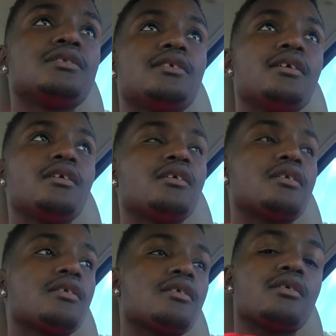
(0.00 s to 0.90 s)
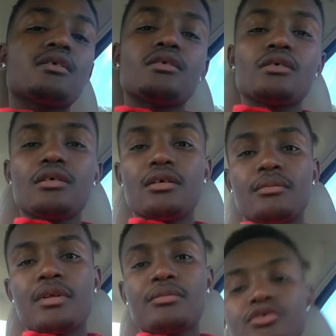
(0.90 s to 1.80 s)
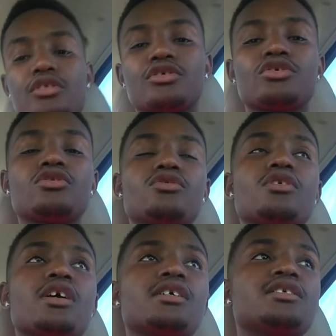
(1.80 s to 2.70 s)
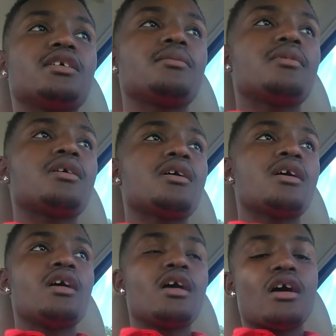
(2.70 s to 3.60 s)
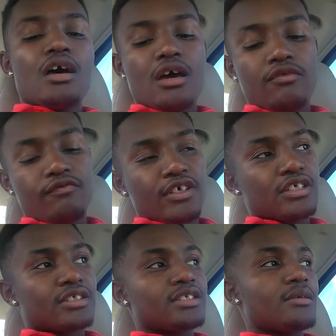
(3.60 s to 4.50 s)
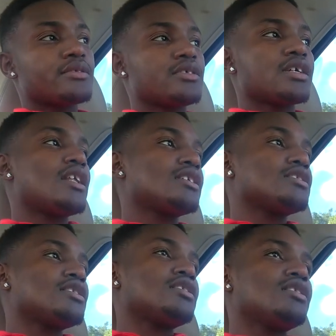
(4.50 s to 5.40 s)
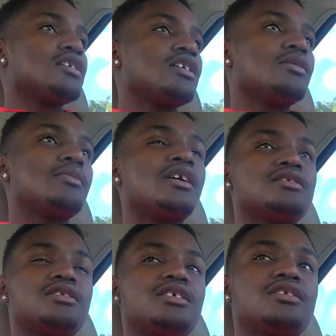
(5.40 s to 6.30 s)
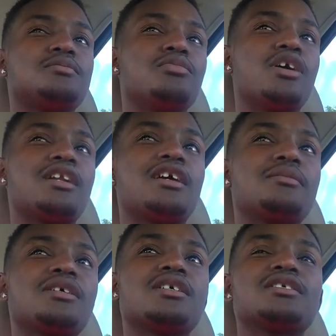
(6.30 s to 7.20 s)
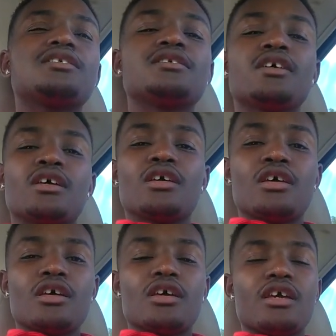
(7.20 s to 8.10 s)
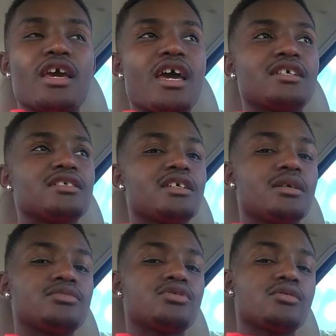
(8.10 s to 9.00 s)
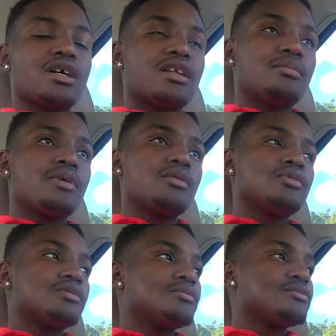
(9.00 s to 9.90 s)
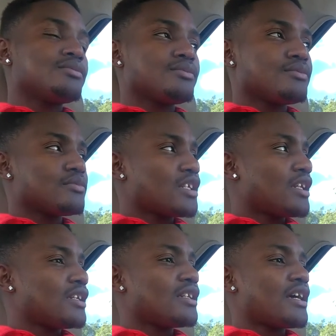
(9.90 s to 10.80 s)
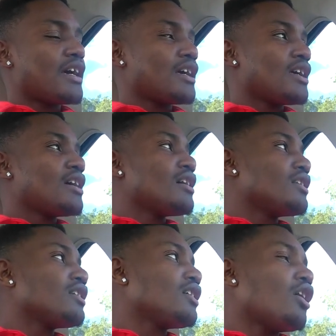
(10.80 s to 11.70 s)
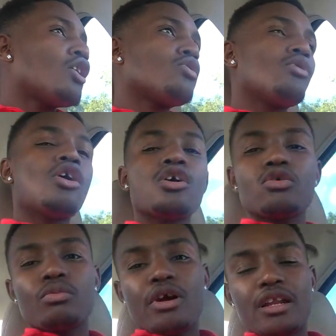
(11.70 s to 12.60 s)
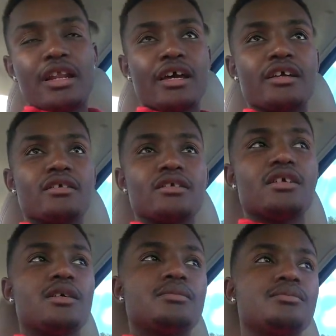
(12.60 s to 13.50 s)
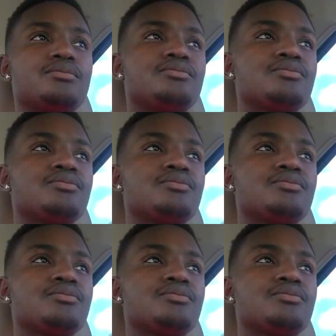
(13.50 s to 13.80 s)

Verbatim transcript: Today, um, I'm going to show you guys um how to fix Samsung Galaxy um, S6 bright light because it has um, some kind of problem in it that all the, bright light um